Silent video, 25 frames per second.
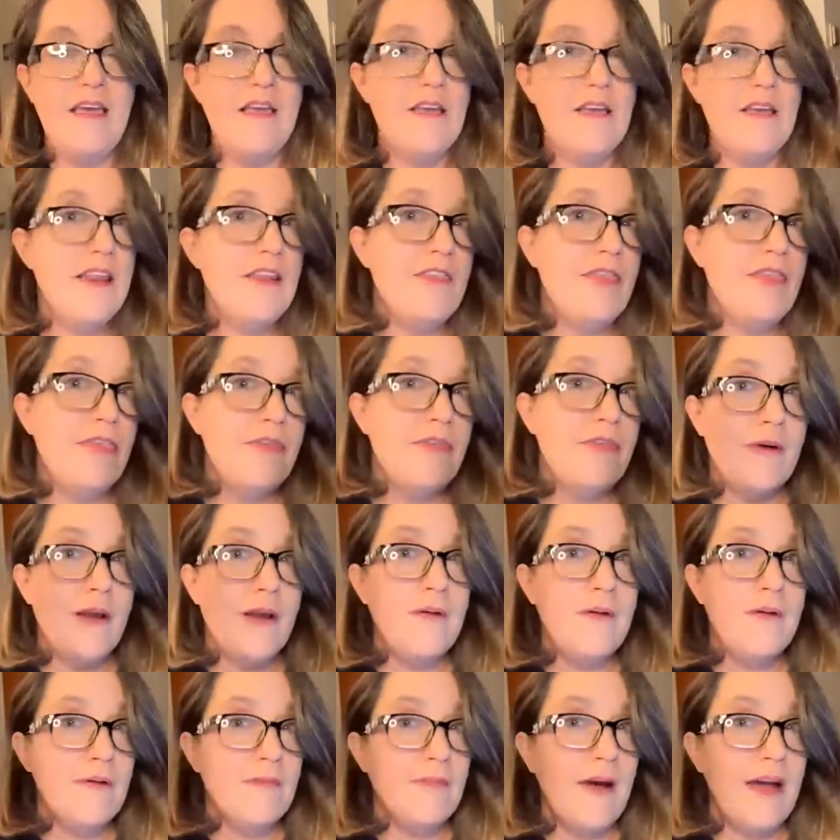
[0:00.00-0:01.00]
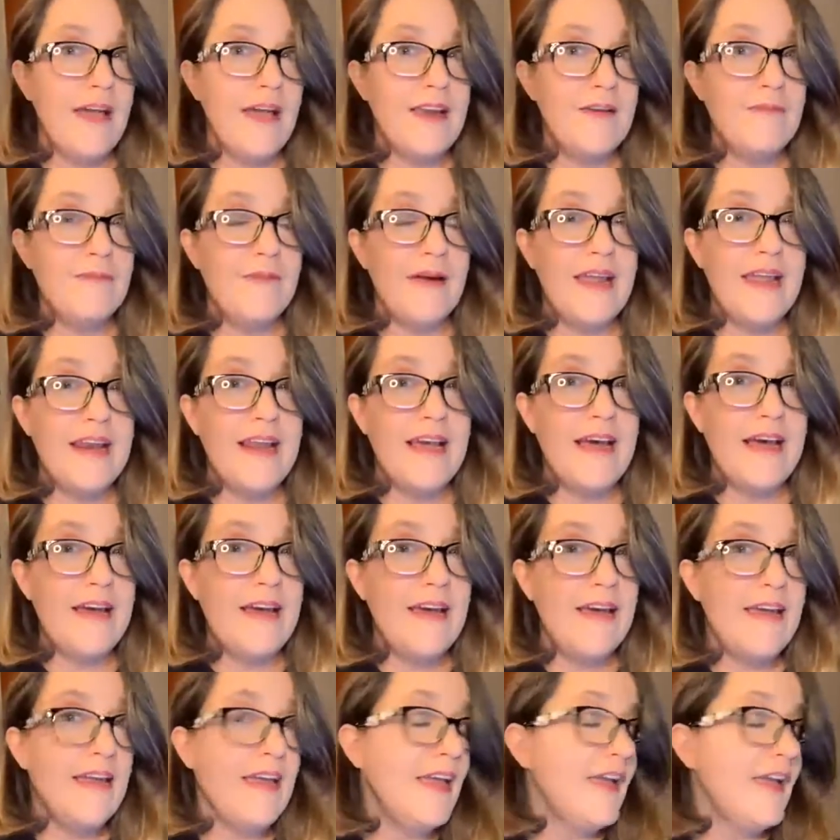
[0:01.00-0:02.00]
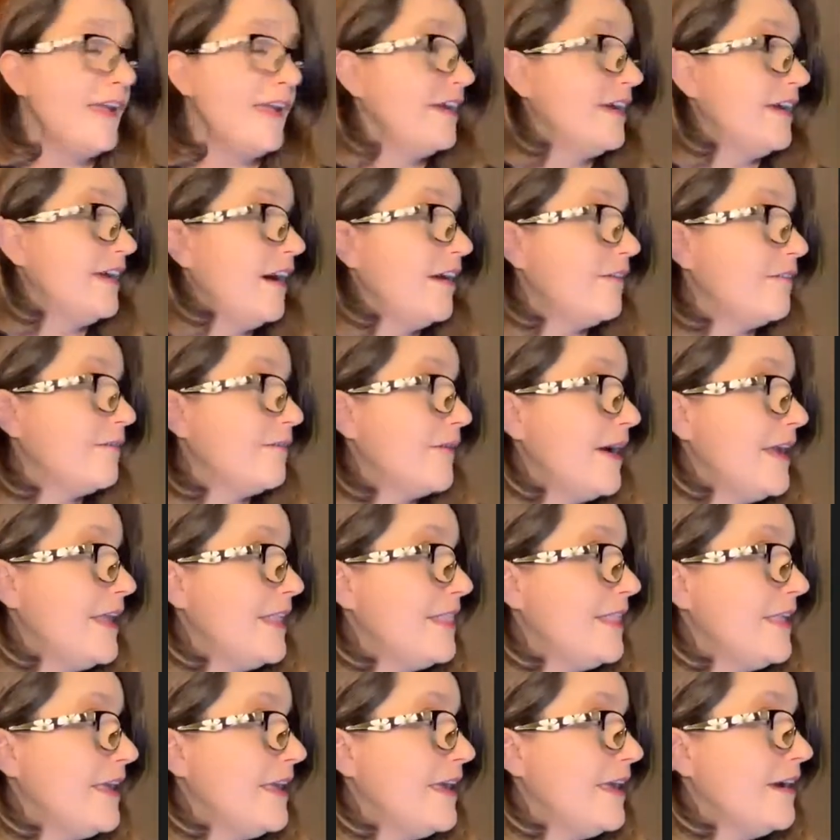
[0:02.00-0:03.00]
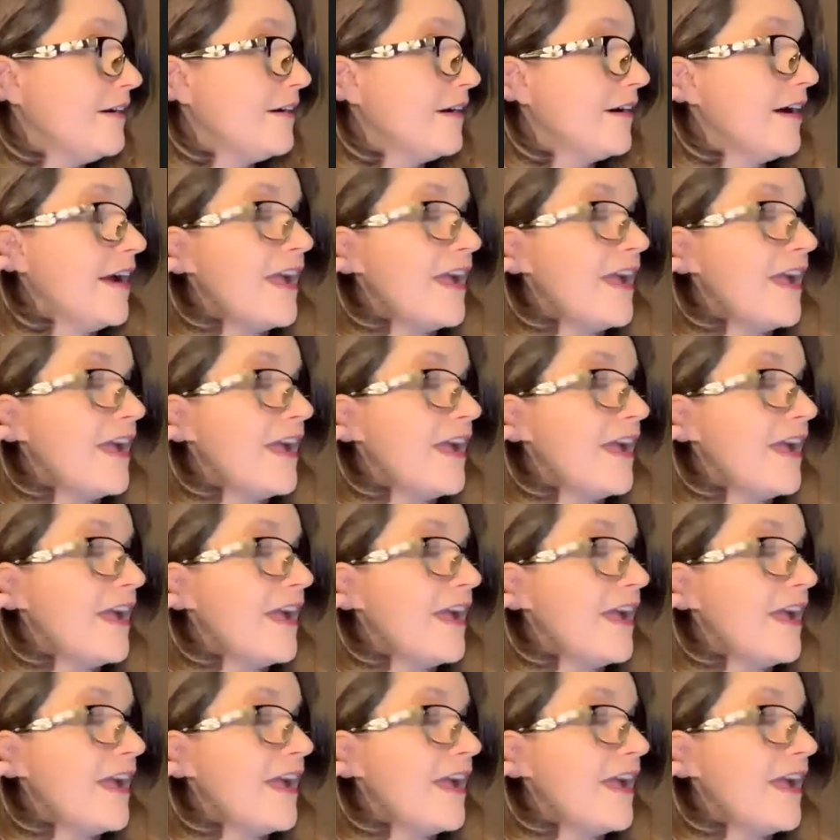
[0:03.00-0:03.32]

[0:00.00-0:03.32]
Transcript: and threw it right at Rayna and got it right in the ear.